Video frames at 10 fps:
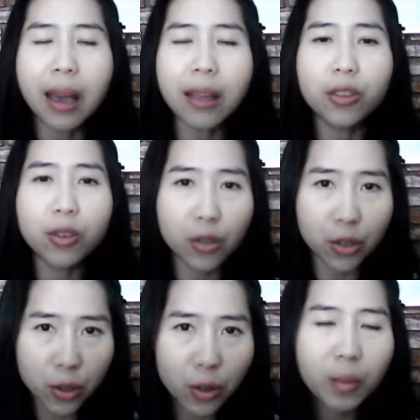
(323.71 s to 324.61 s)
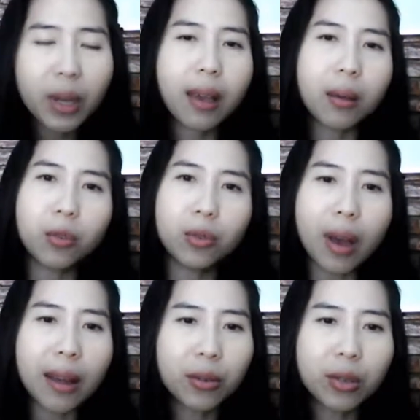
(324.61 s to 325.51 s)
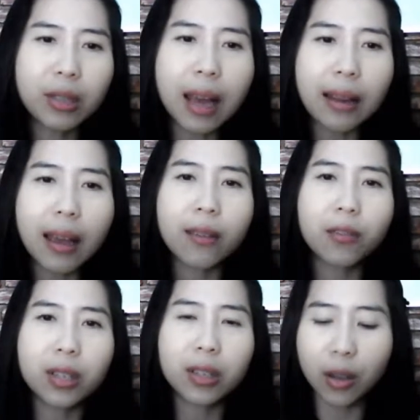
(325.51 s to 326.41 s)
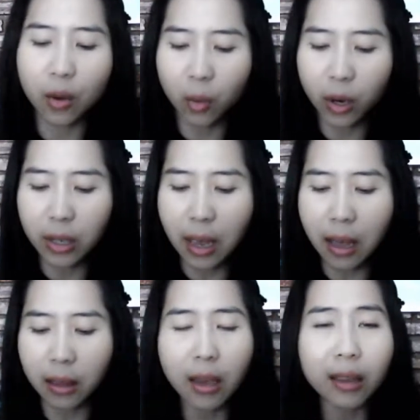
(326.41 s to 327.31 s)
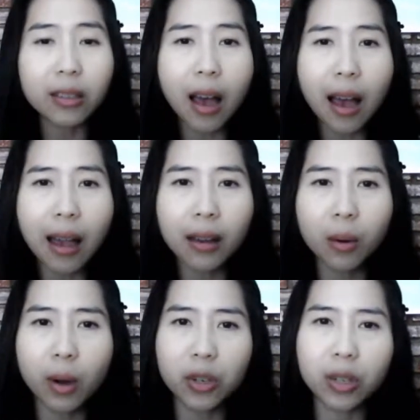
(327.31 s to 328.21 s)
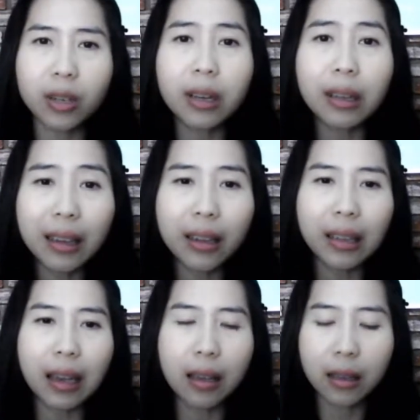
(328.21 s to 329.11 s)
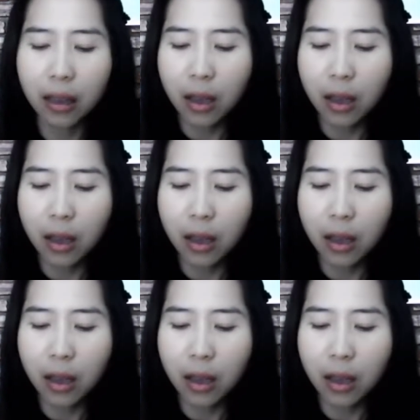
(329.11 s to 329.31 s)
and you should be able to understand every single word and the entire question clearly